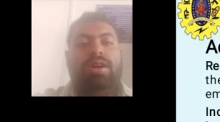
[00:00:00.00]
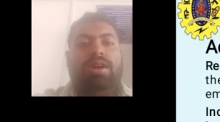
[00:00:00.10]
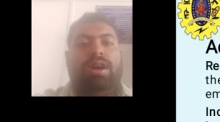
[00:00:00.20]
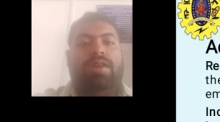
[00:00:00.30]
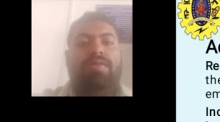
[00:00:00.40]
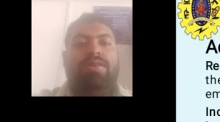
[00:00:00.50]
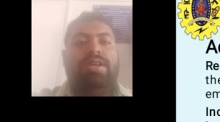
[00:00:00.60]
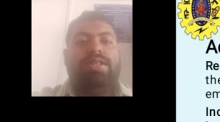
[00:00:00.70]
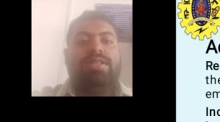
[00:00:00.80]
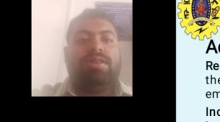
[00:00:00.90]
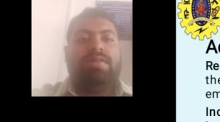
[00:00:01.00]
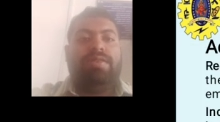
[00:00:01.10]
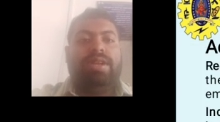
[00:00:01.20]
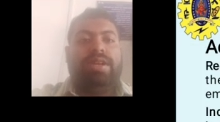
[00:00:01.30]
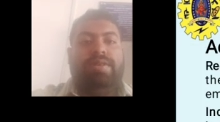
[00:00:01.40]
Advantages of
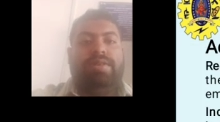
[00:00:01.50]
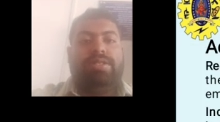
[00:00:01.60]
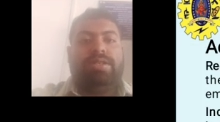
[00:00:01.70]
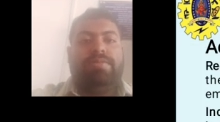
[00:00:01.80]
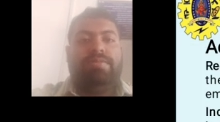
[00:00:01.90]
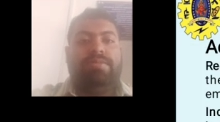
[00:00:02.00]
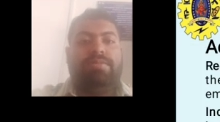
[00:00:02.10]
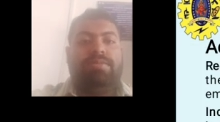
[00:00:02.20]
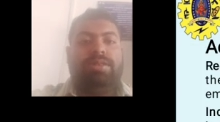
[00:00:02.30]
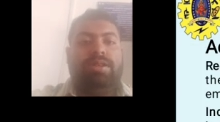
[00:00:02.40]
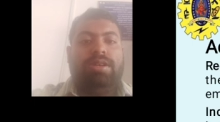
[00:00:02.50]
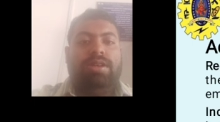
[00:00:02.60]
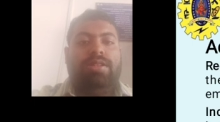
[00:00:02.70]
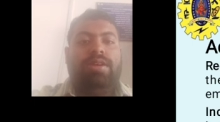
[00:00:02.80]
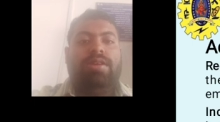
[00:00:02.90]
green revolution.
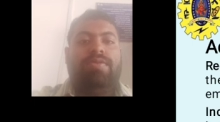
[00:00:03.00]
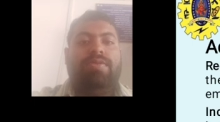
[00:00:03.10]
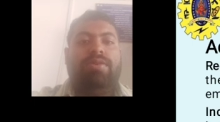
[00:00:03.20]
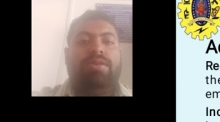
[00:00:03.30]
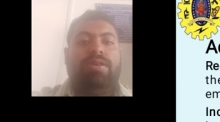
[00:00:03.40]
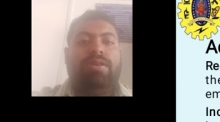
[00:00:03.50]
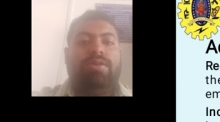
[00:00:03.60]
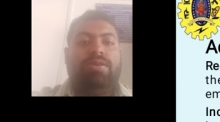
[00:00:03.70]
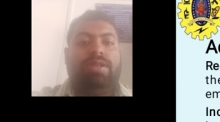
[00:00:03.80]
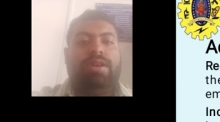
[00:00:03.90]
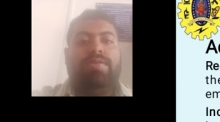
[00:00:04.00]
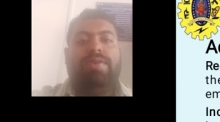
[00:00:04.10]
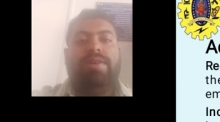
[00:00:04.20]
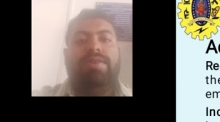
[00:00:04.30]
There are 5